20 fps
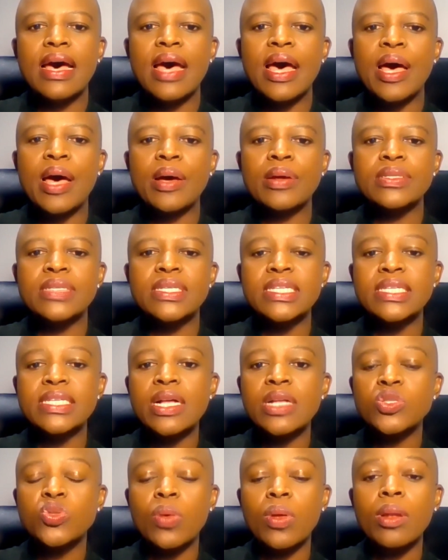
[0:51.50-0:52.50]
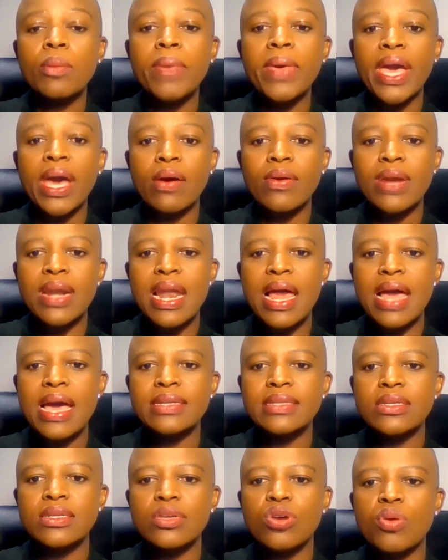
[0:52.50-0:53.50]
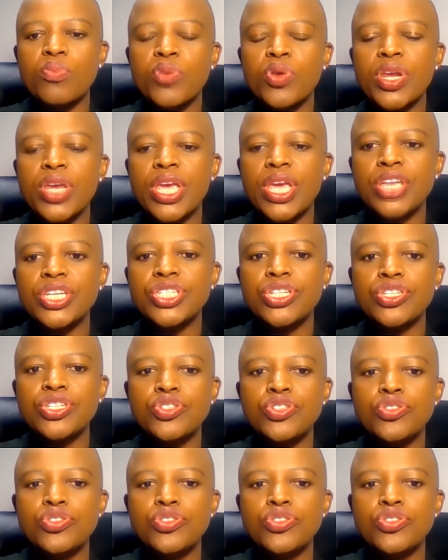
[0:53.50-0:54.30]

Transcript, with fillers: Uh, details will be outlined in communication